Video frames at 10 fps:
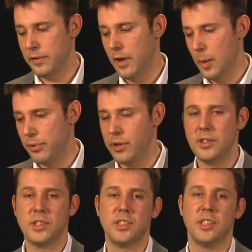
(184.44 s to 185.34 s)
of
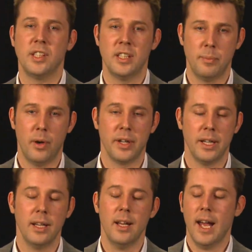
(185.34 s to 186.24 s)
processes in the
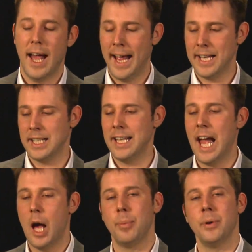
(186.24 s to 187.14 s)
body actually
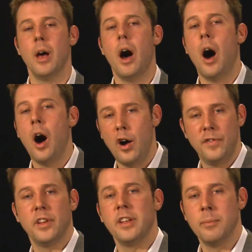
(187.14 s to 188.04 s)
happen
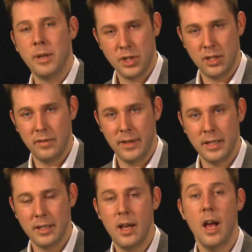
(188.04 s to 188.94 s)
after the emotional
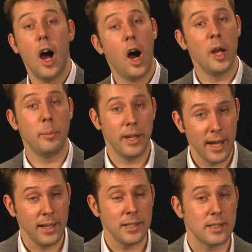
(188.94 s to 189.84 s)
event.
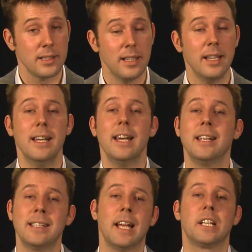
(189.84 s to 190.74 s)
IBS
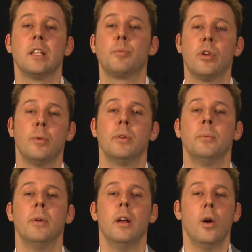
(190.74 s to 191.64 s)
is actually a
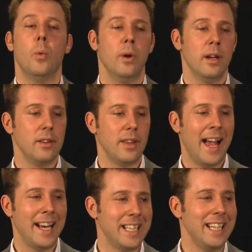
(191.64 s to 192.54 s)
problem with
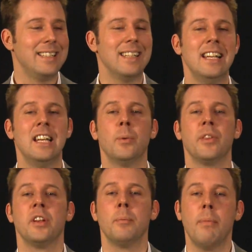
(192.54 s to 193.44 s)
actually dealing
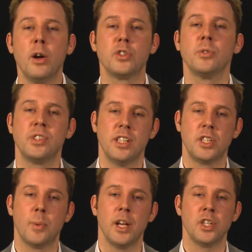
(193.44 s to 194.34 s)
with an emotional
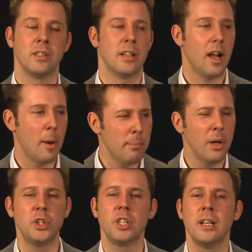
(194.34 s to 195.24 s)
situation that
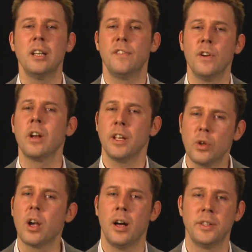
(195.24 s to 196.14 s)
emotionally you feel like
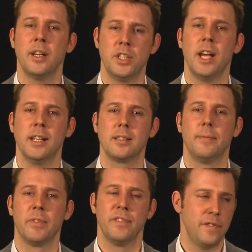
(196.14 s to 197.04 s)
you can't
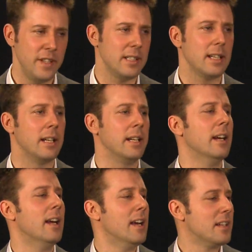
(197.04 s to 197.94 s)
digest.
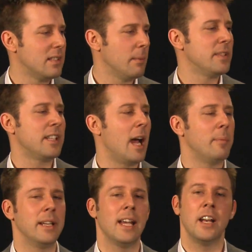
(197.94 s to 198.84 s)
Physically, something's
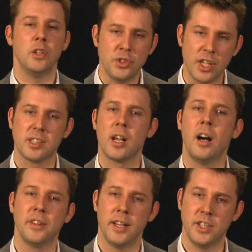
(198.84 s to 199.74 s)
happening and you just
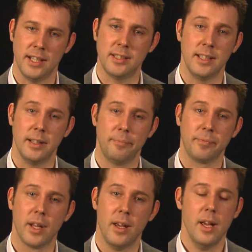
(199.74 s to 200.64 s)
can't digest it.
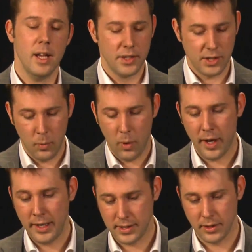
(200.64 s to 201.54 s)
So
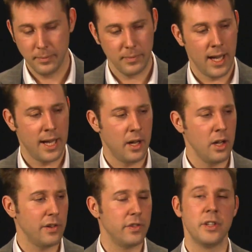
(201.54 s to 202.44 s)
what I do, and
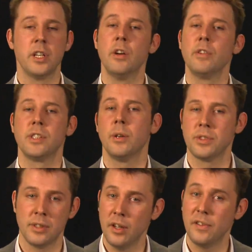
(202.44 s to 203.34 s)
I offer a no
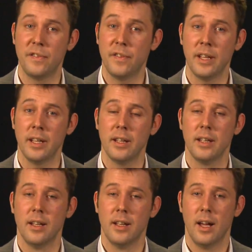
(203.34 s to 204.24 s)
results, no fee
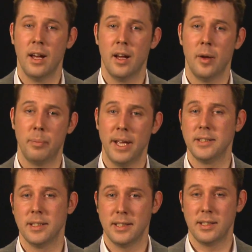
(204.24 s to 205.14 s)

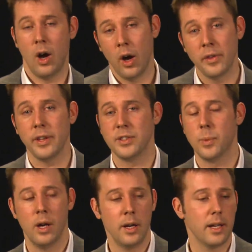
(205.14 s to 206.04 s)
basis on
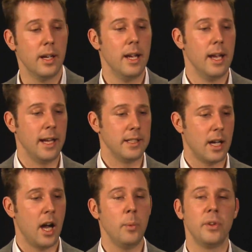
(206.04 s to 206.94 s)
this work,
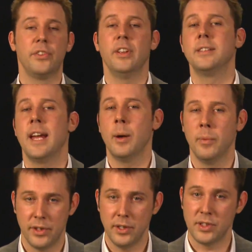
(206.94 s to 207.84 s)
is I will sit
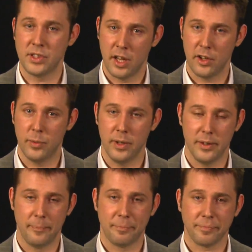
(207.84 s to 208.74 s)
down with you to start off with.